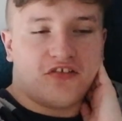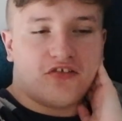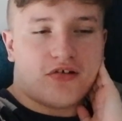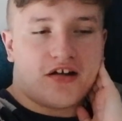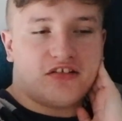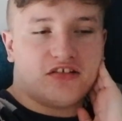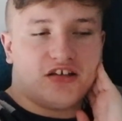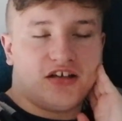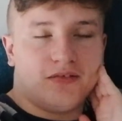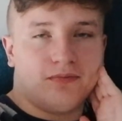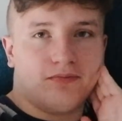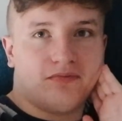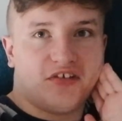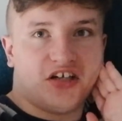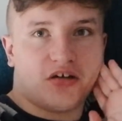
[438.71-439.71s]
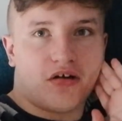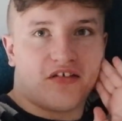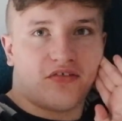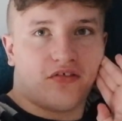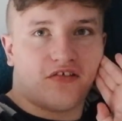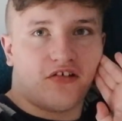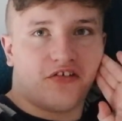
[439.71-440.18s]
to end the video
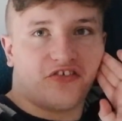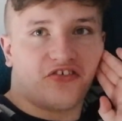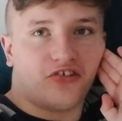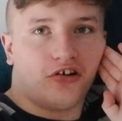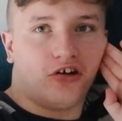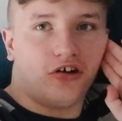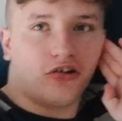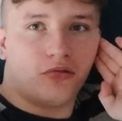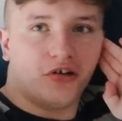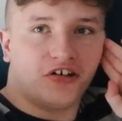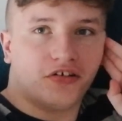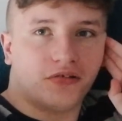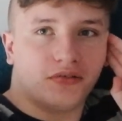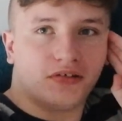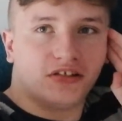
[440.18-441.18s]
with, so it's always awkward.